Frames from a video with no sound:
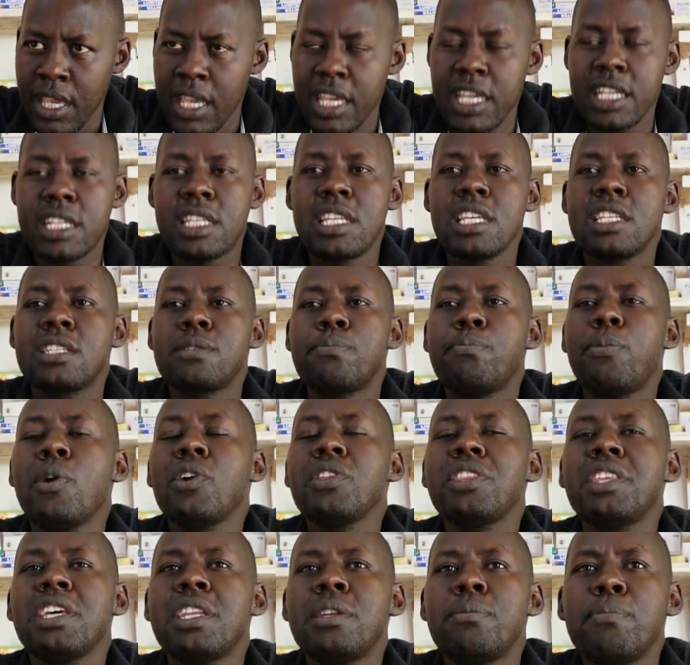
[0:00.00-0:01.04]
It is
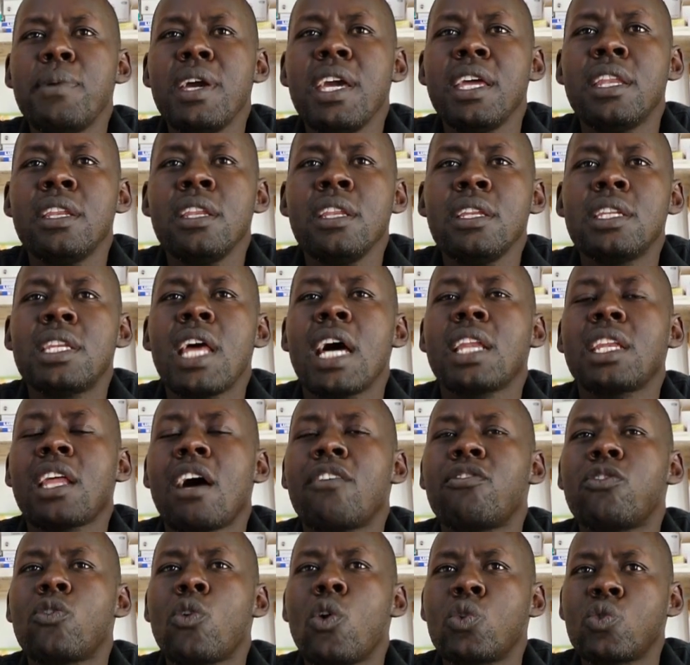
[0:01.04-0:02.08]
both in men that
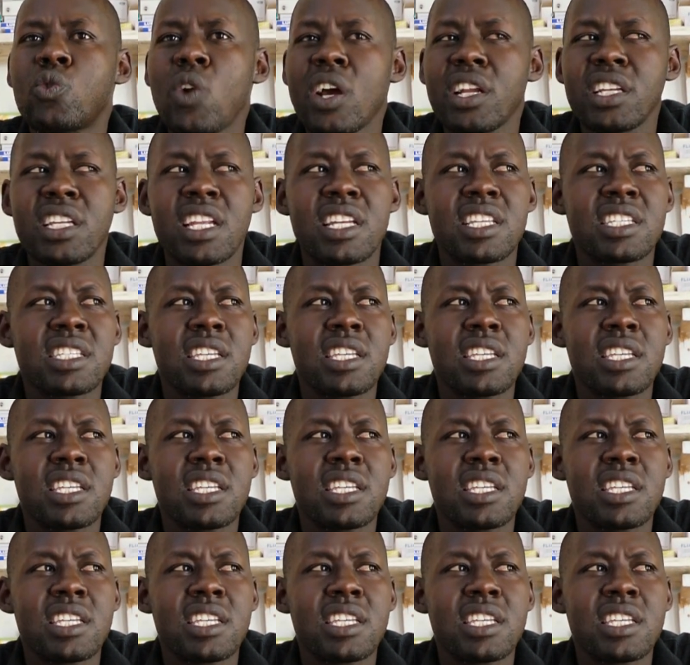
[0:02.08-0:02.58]
have contracted